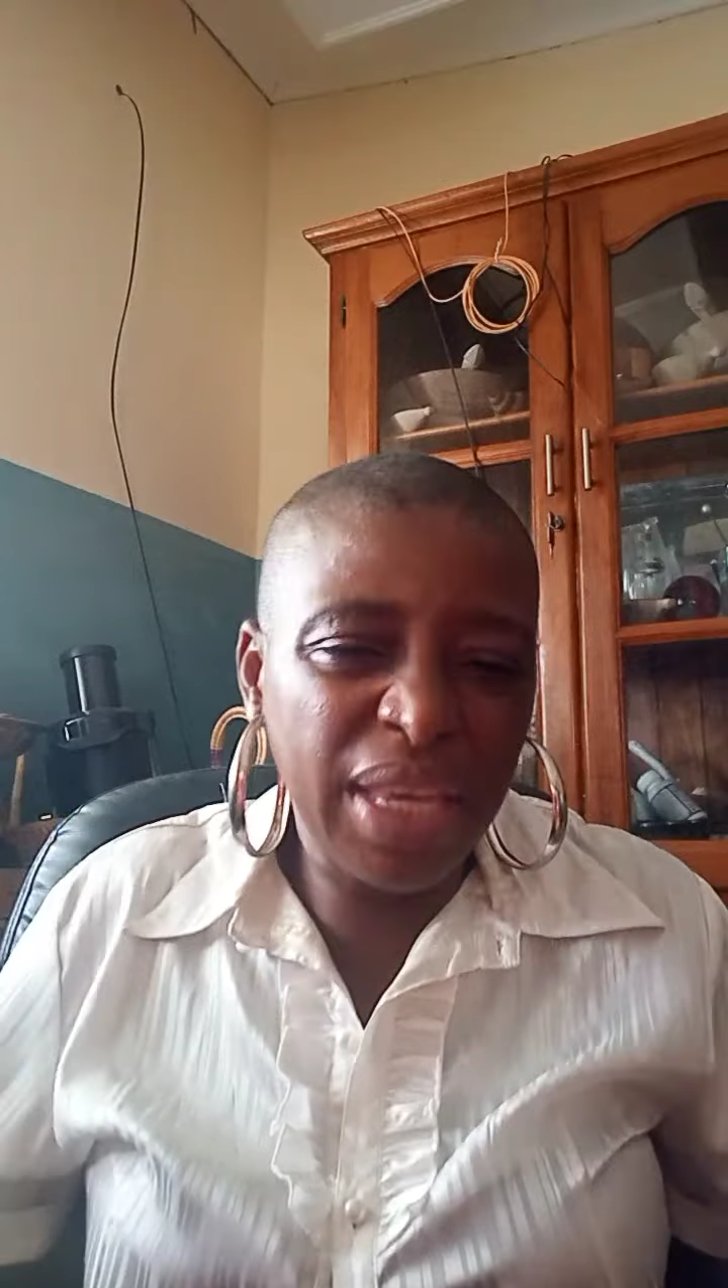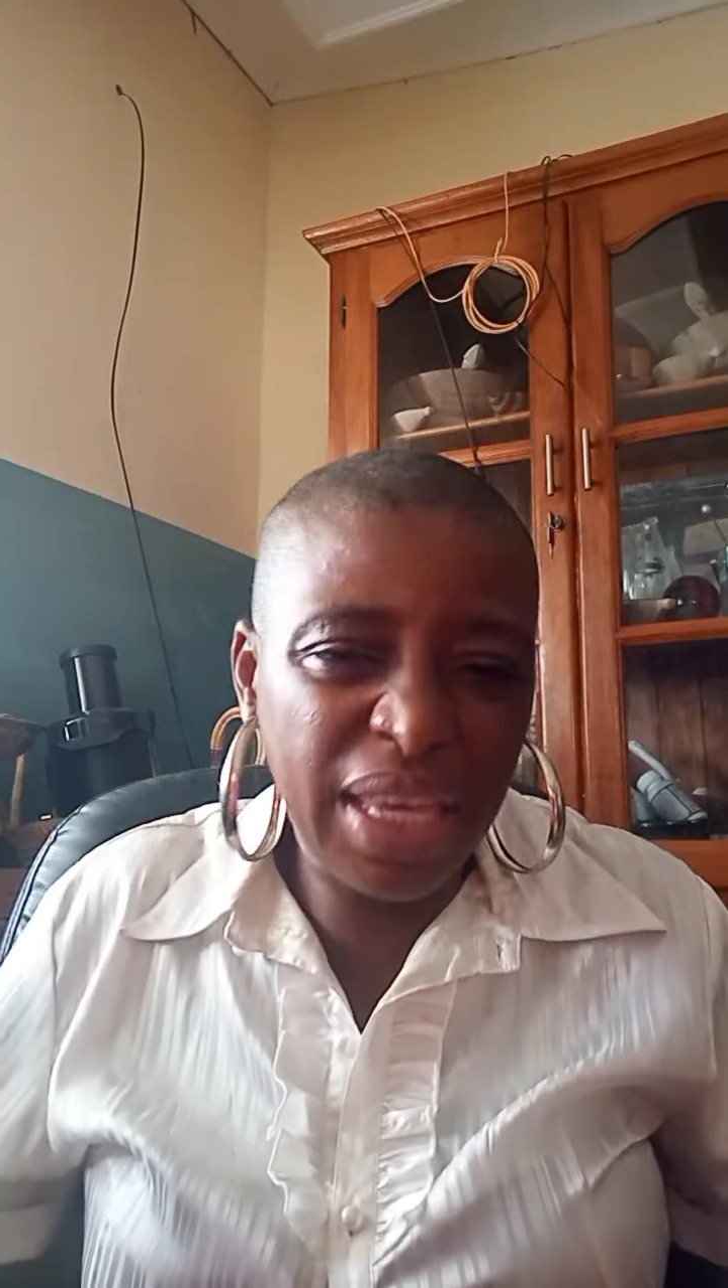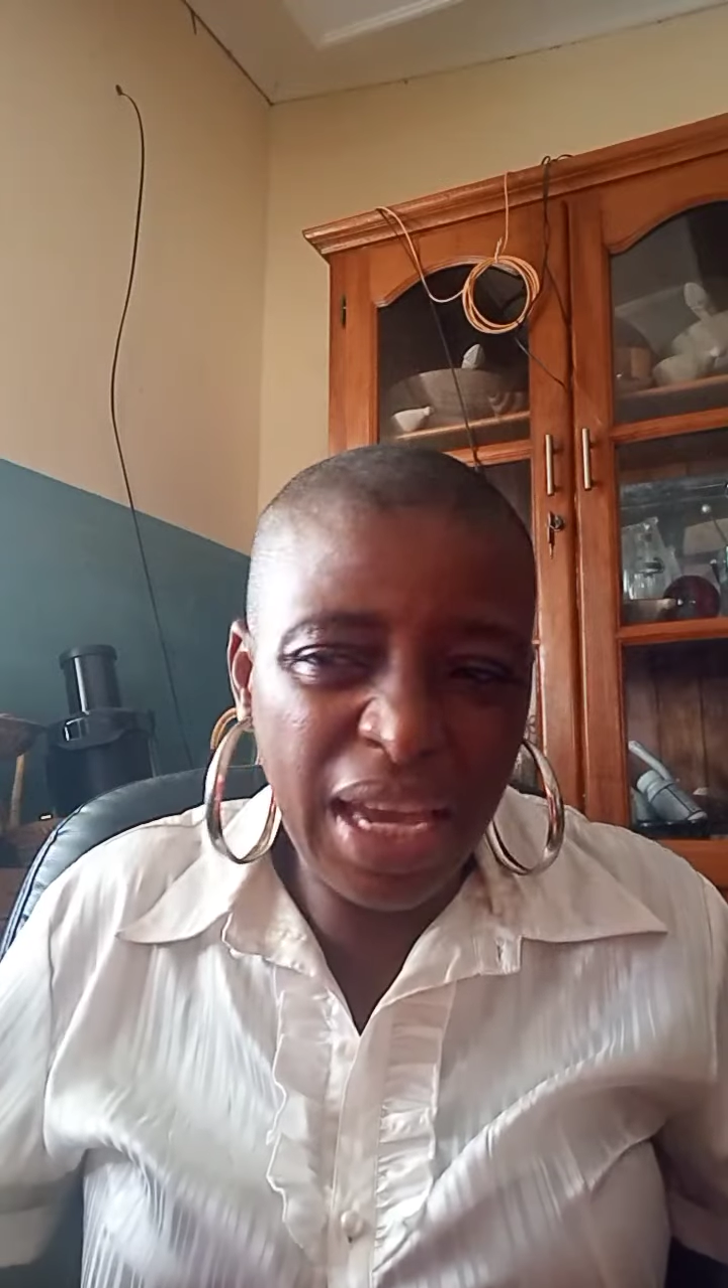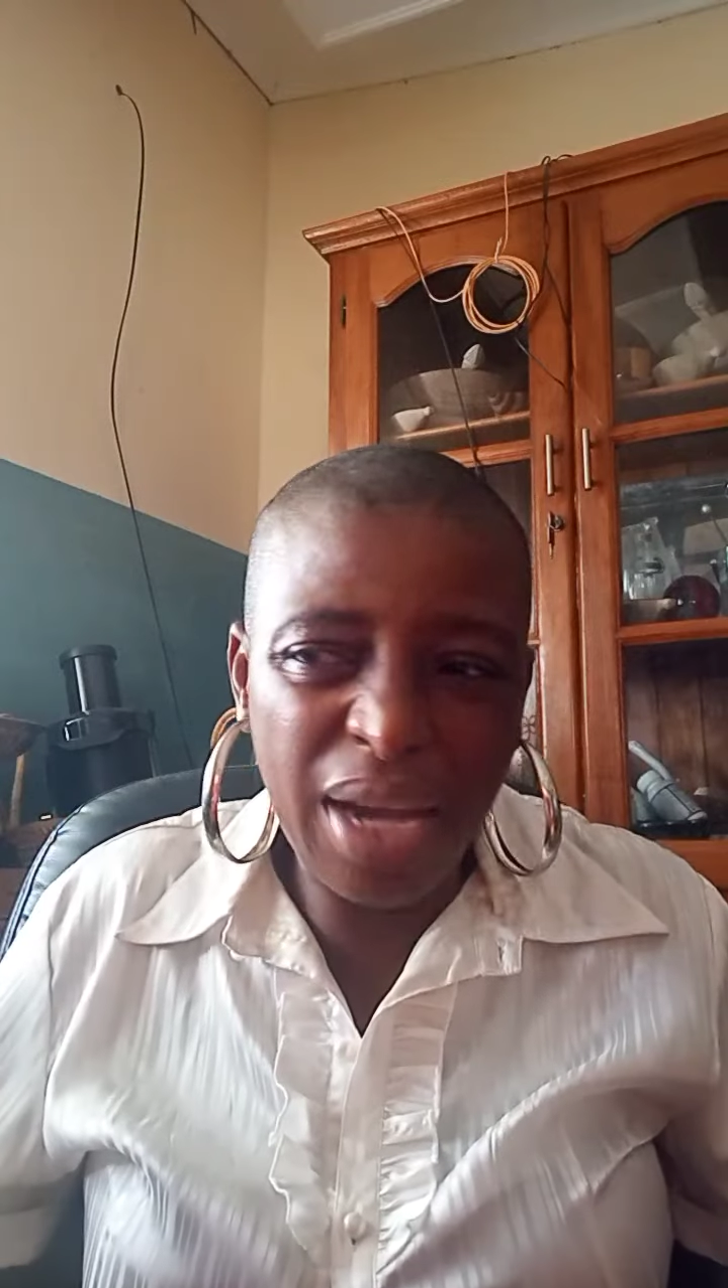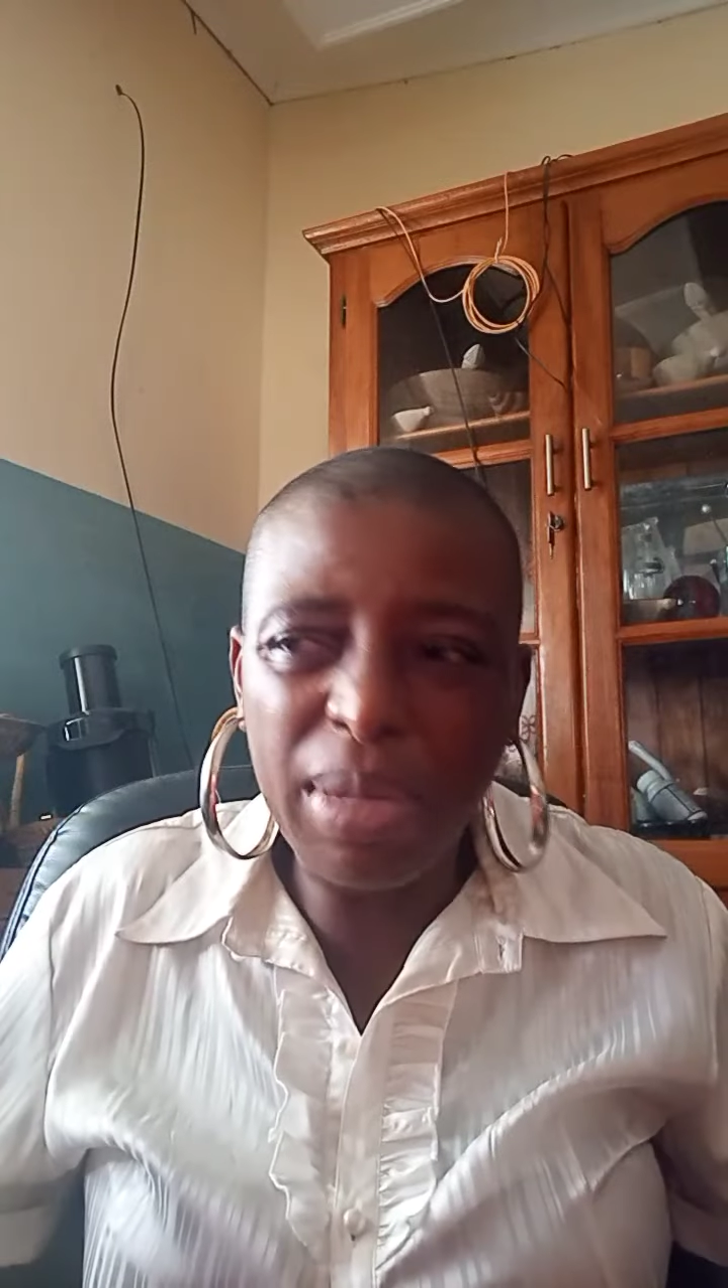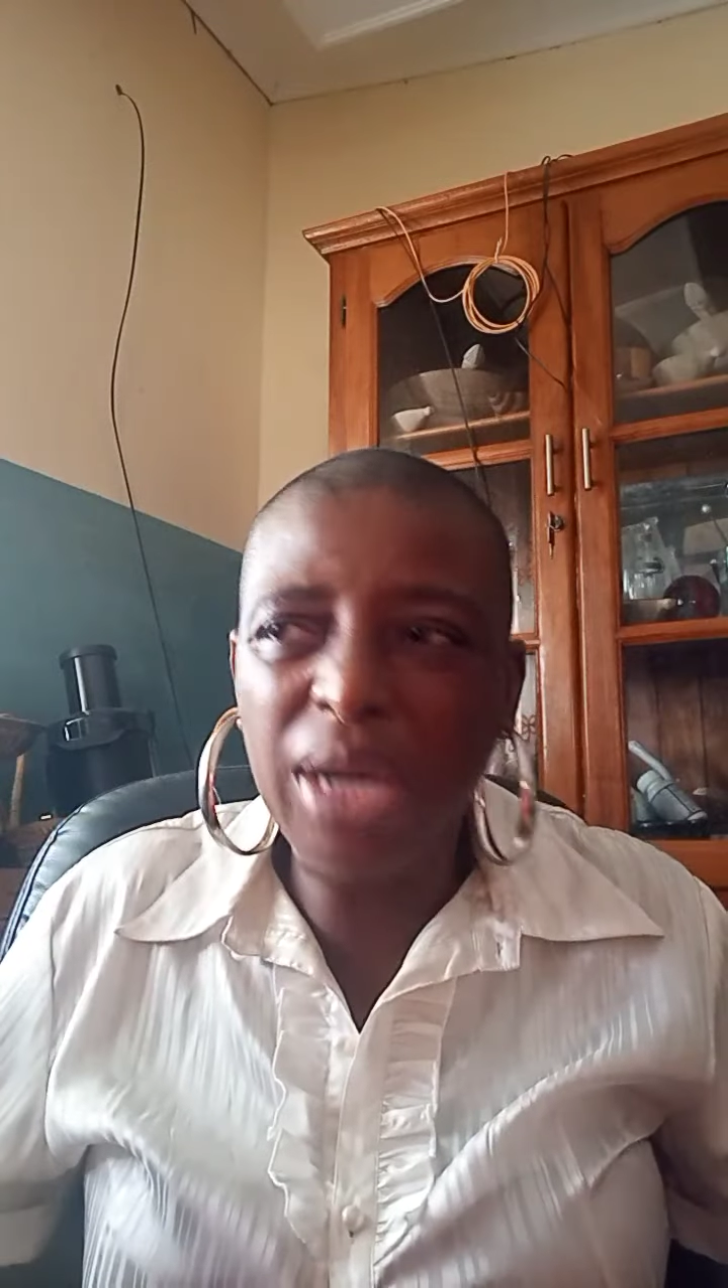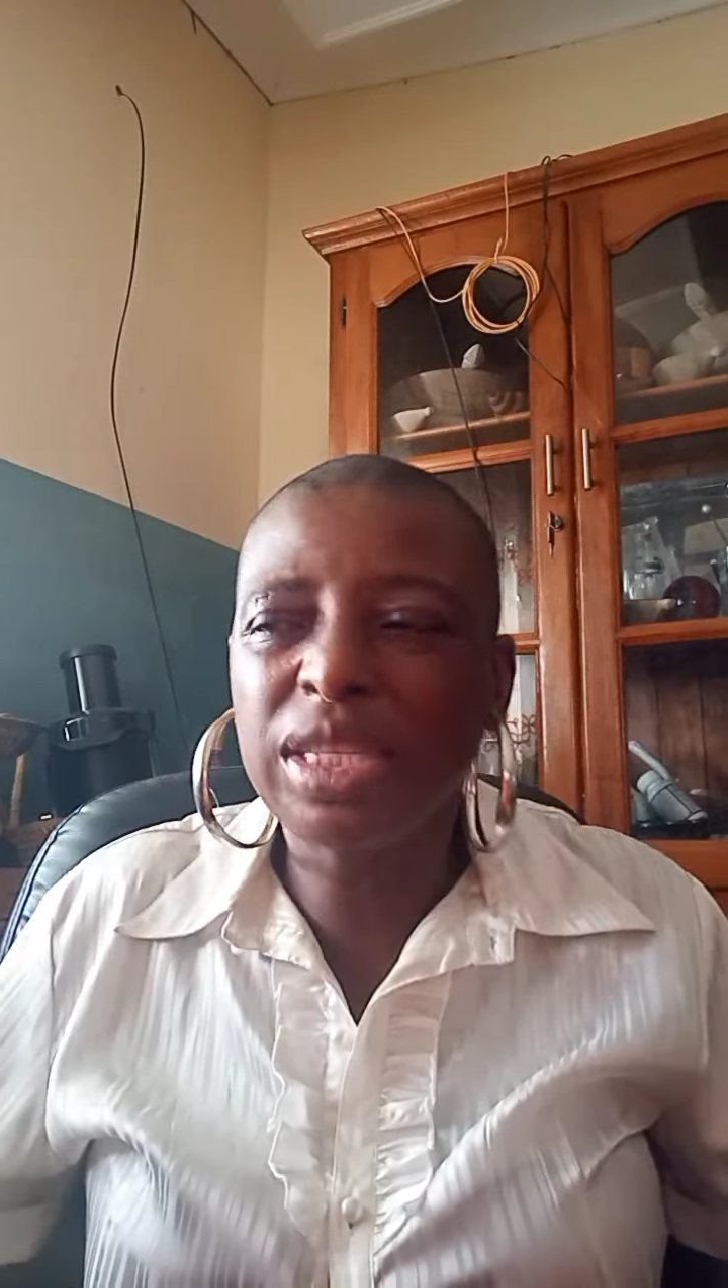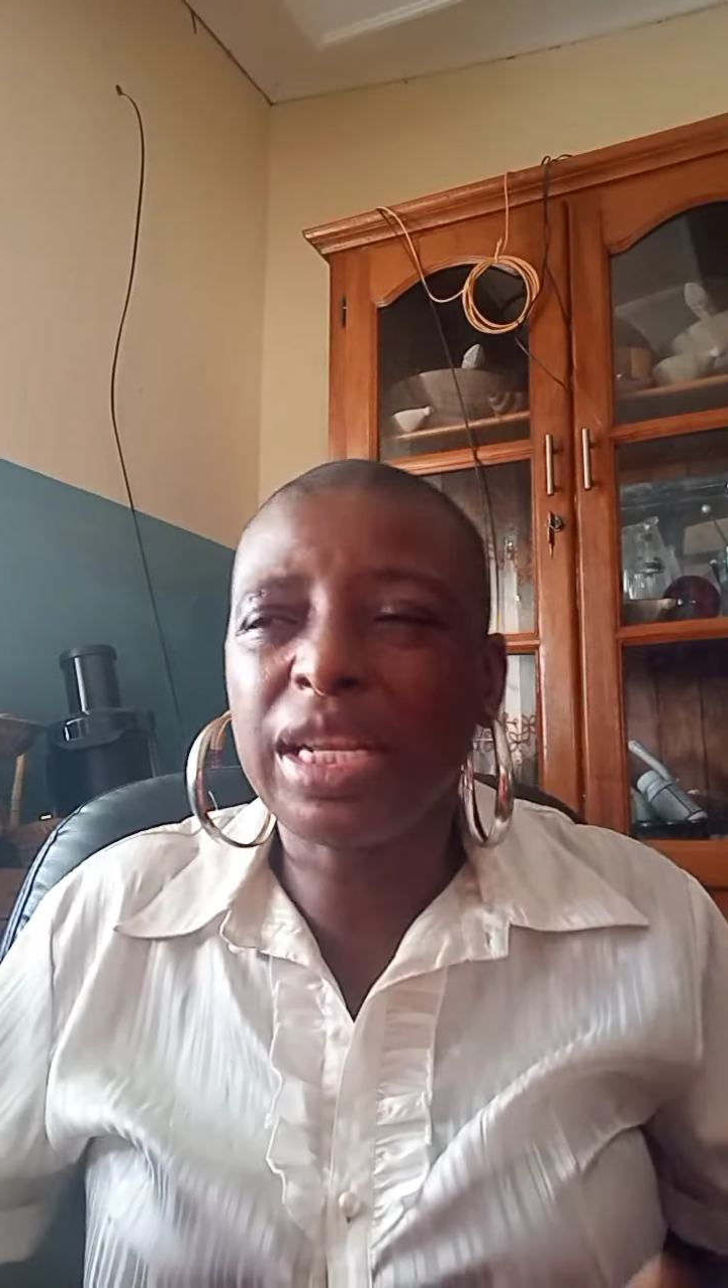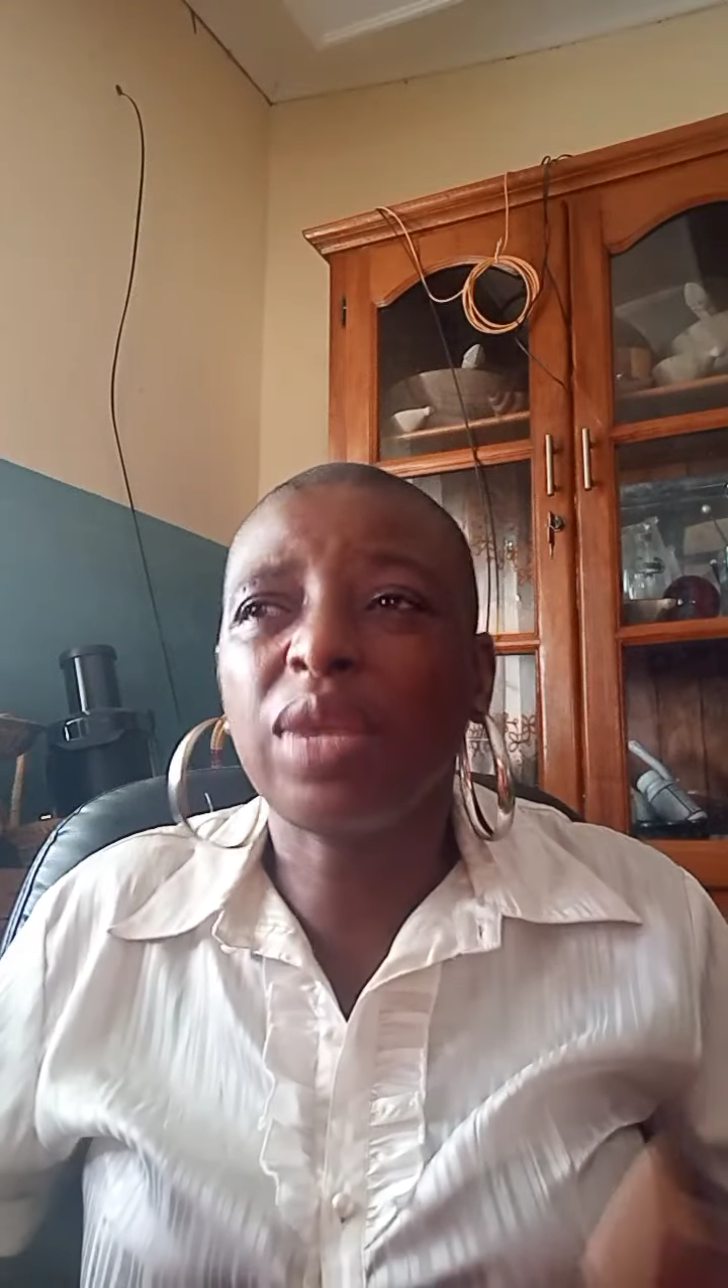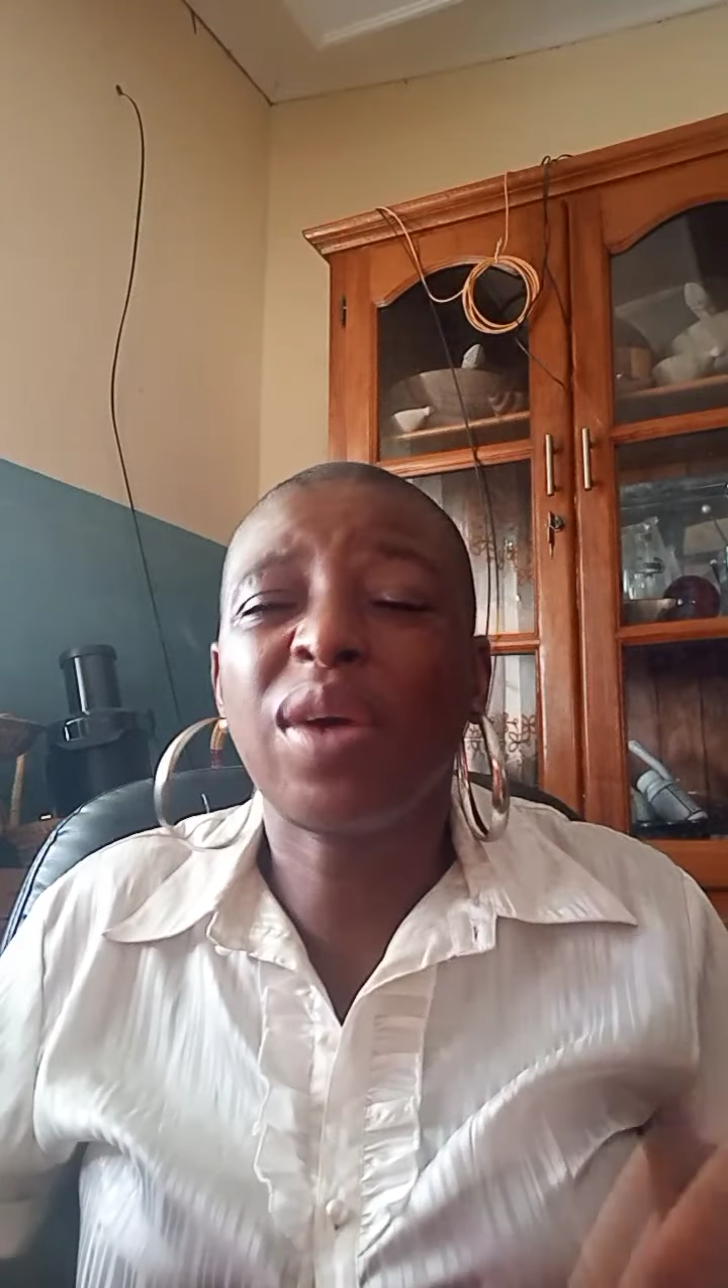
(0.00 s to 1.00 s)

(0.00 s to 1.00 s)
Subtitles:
care about it anymore.